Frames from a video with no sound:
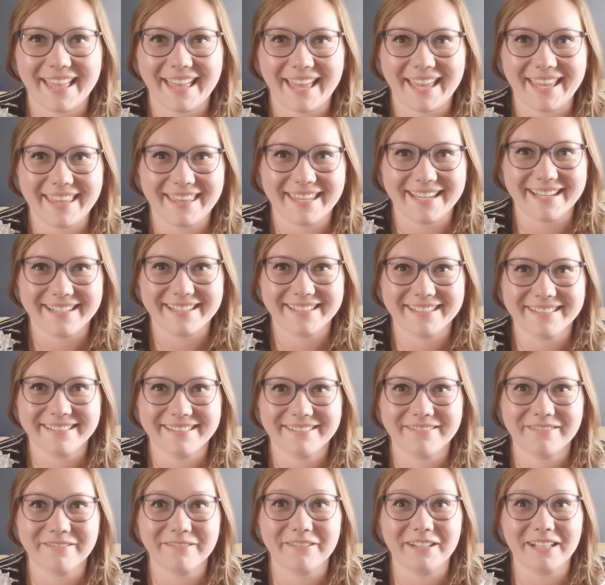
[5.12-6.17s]
Hey there,
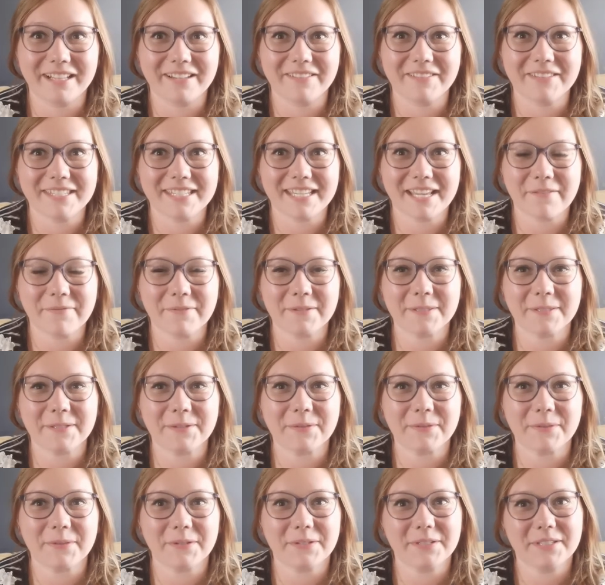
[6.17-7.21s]
welcome to
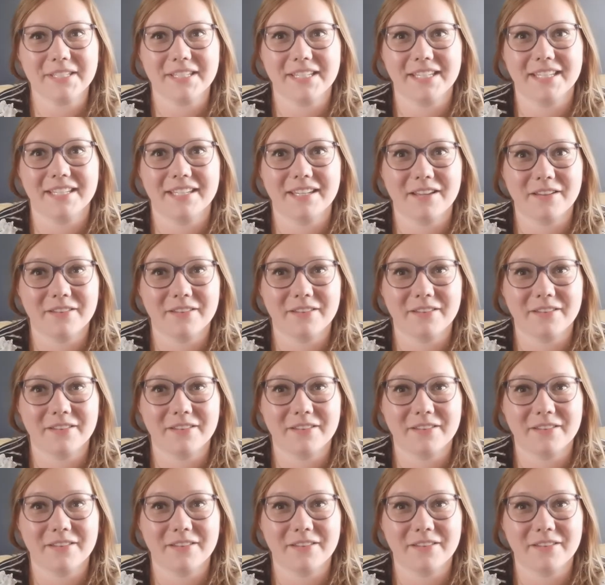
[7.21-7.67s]
episode 13